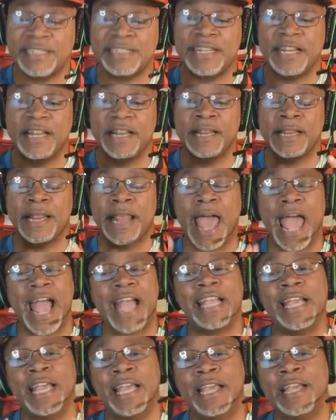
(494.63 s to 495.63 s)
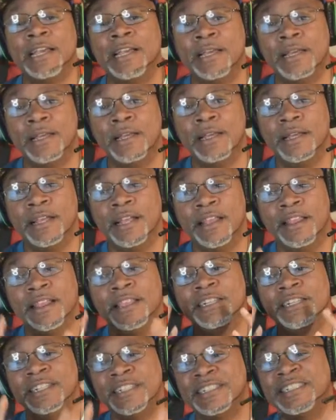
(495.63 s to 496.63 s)
lacking the
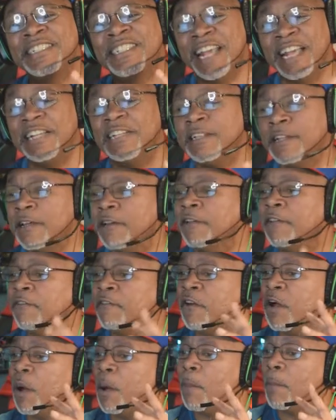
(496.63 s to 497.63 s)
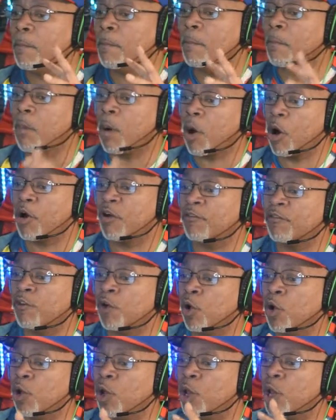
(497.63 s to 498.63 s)
distinctive
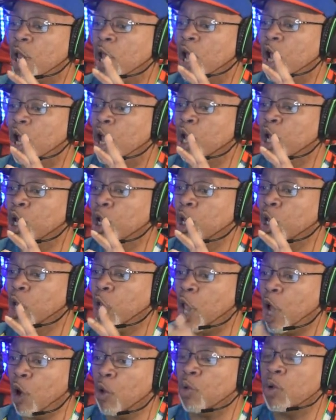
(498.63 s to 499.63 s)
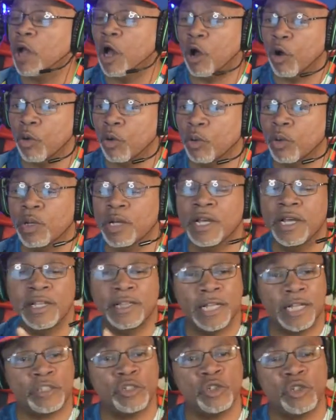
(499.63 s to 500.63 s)
marvel logo
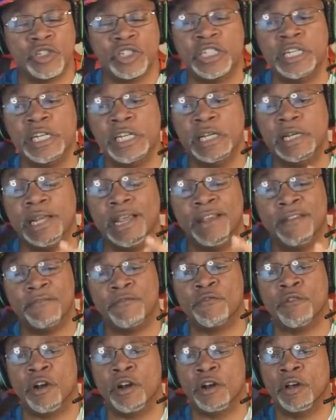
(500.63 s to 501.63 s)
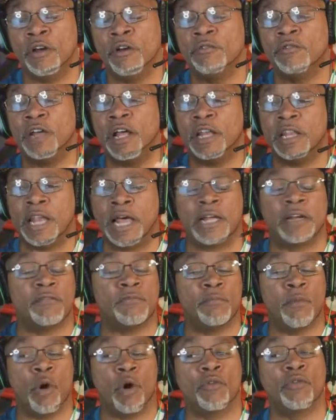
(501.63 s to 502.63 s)
that you see in front of a lot of
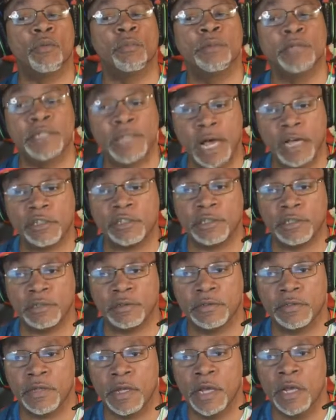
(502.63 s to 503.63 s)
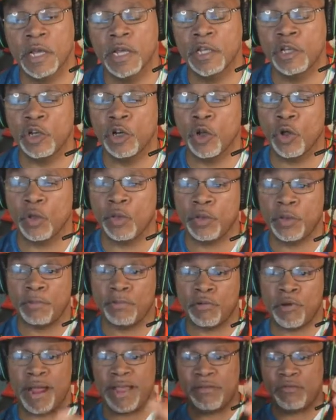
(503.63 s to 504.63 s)
Marvel productions. You know, the
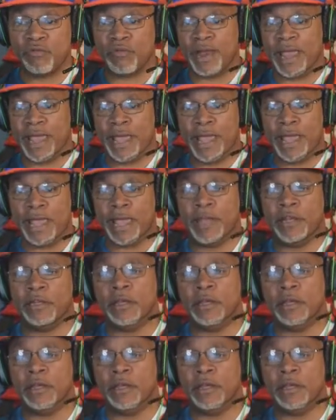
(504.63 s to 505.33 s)
bright red